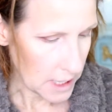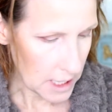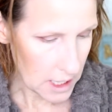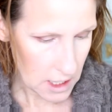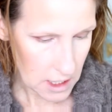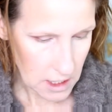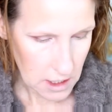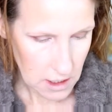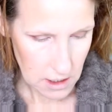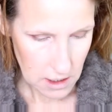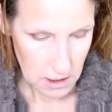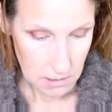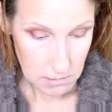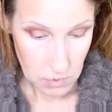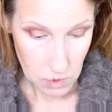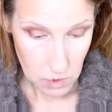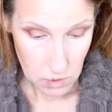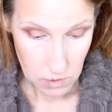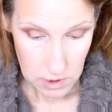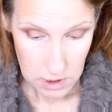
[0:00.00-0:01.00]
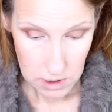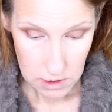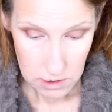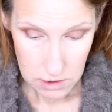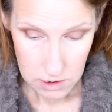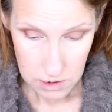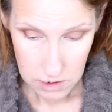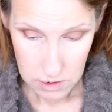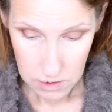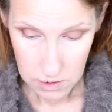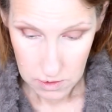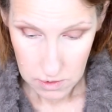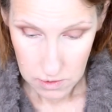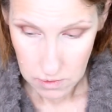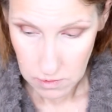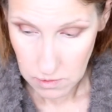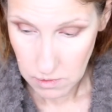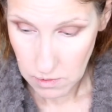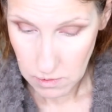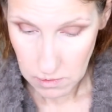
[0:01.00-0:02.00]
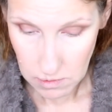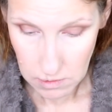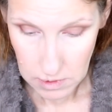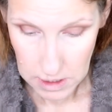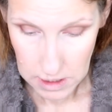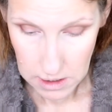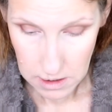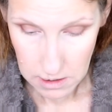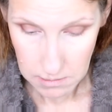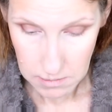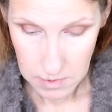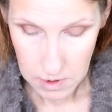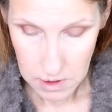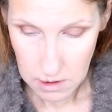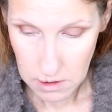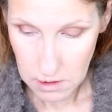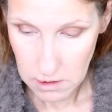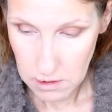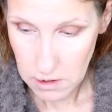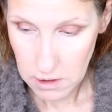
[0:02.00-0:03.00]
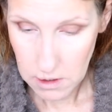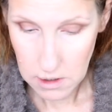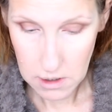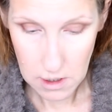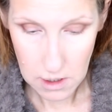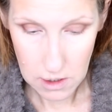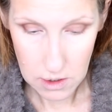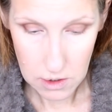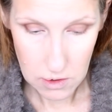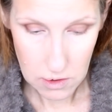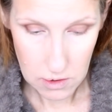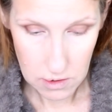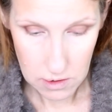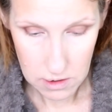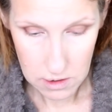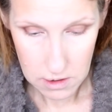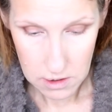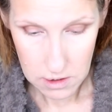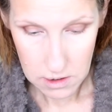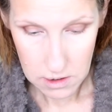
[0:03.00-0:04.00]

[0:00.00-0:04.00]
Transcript: I am going to grab the color